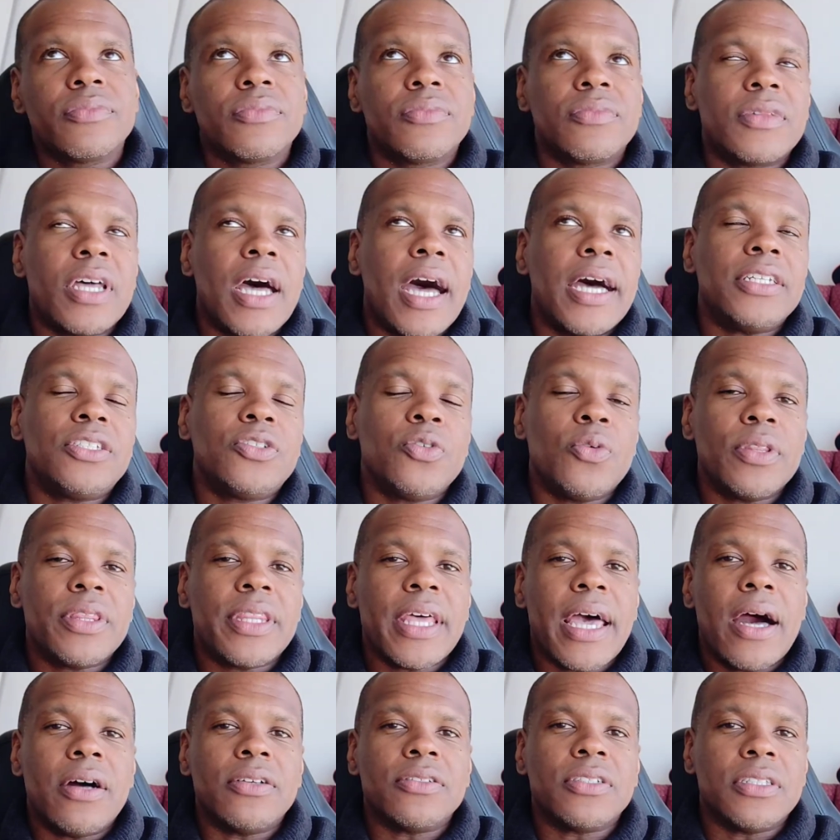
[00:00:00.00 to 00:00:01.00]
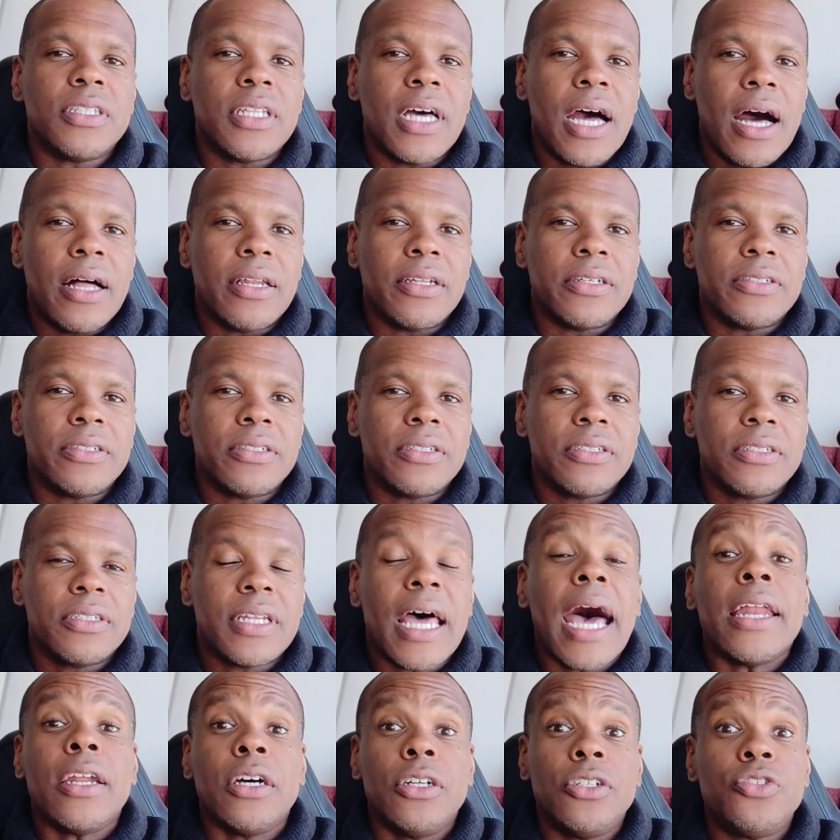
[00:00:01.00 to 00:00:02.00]
$900 to
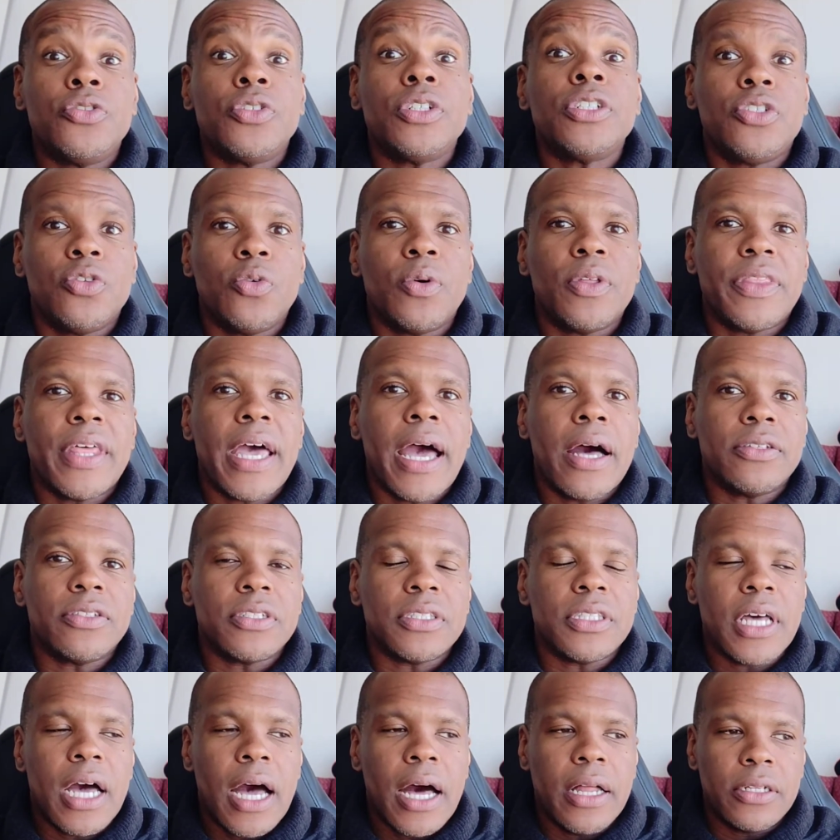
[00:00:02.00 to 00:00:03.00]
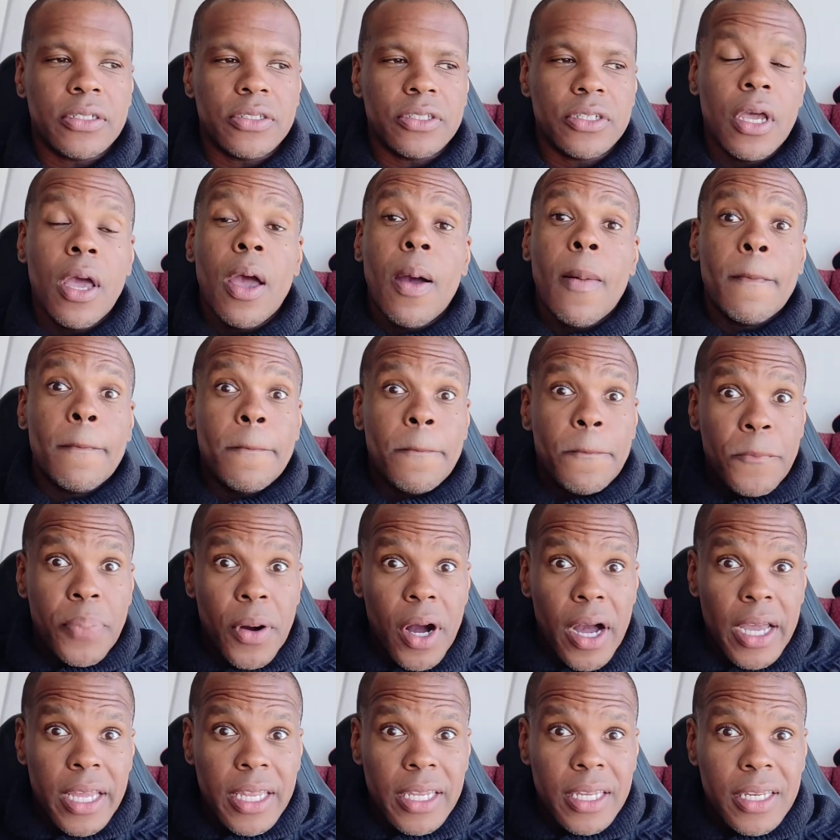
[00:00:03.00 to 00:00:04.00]
$1,000.
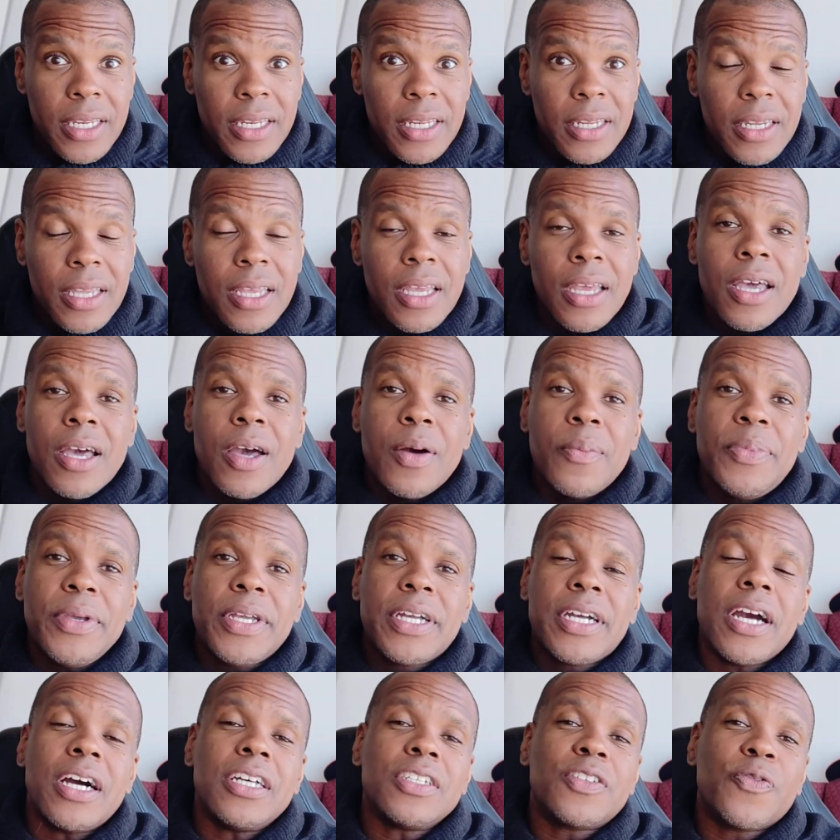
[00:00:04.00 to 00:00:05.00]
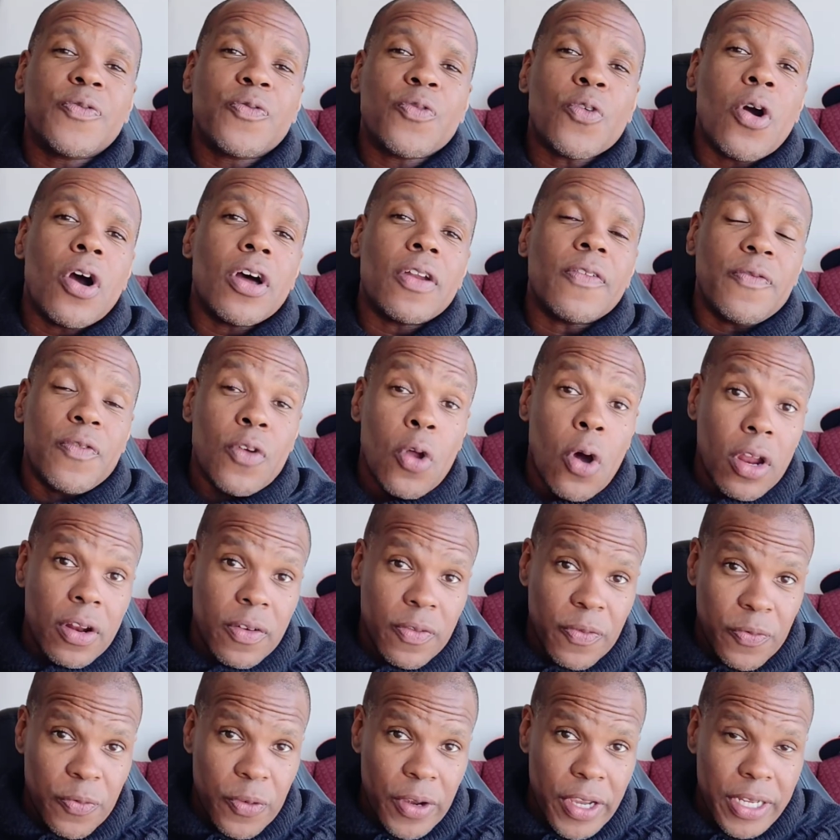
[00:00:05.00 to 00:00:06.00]
But because
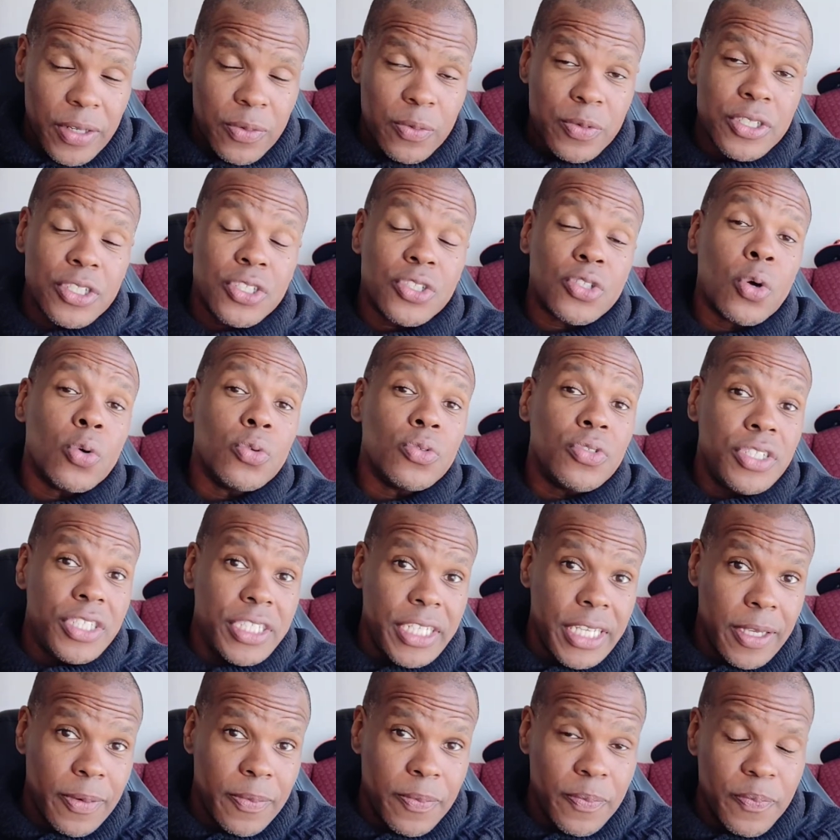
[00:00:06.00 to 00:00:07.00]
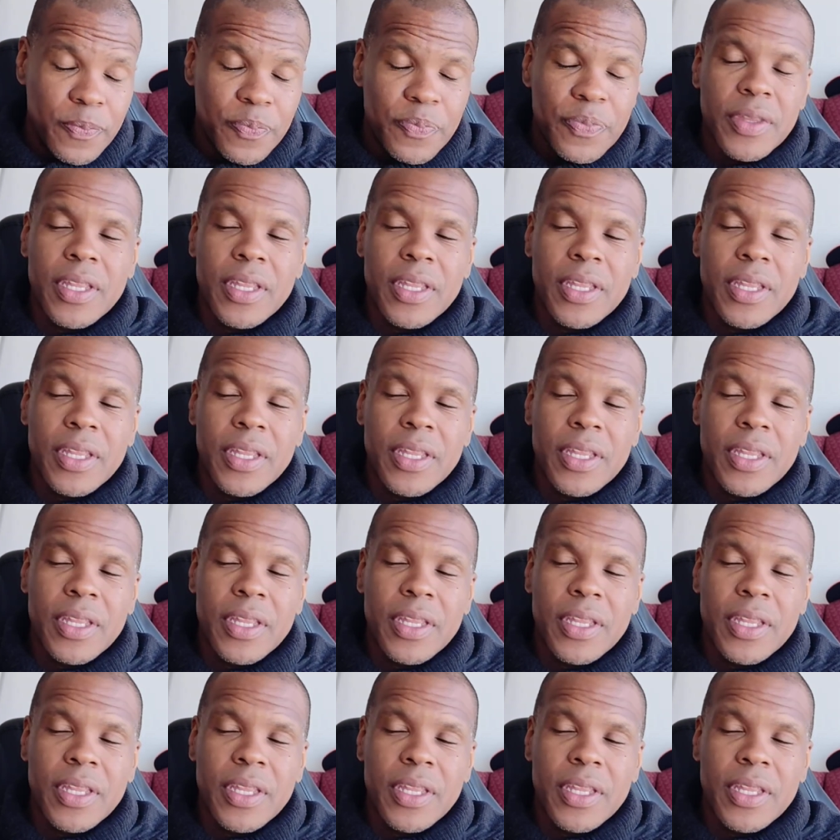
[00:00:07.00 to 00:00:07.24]
Florida freight was so cheap,